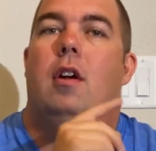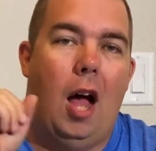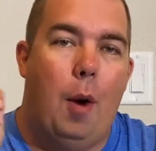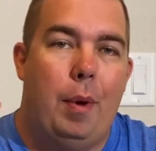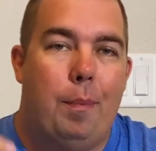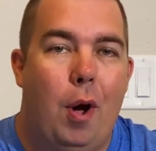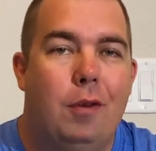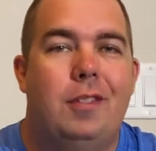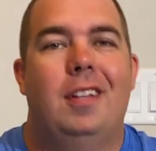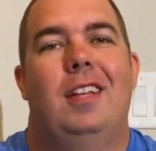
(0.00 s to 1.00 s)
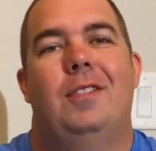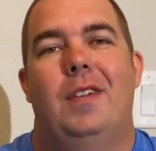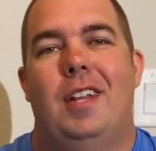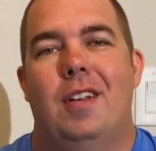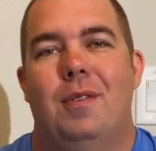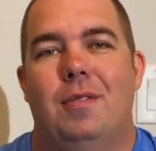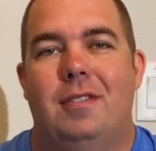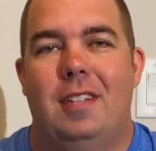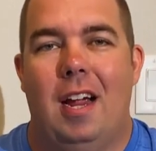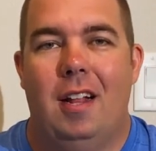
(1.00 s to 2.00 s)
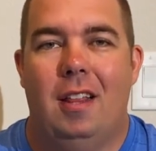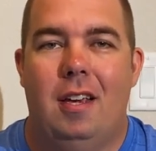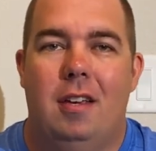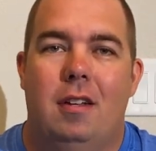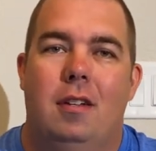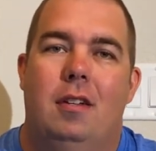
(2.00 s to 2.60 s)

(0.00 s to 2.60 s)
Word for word: I'll be posting these videos daily,